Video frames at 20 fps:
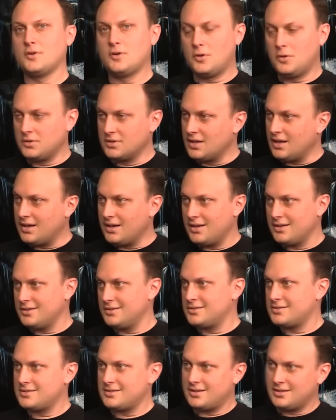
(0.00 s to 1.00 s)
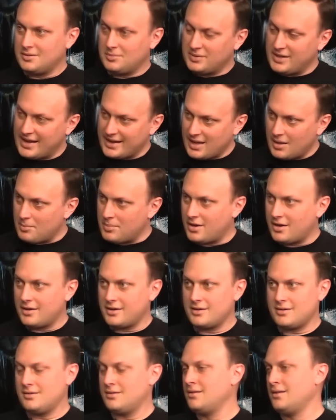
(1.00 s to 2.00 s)
Old Gods and the Black
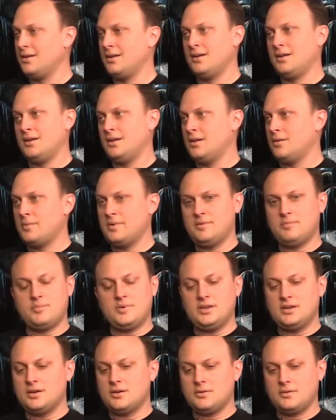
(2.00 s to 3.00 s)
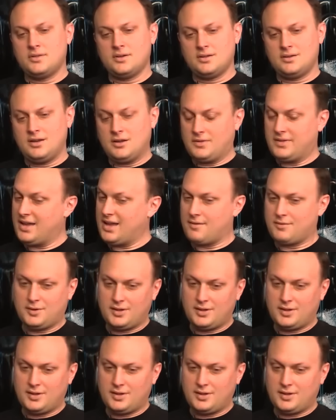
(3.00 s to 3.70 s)
Empire, we know that they have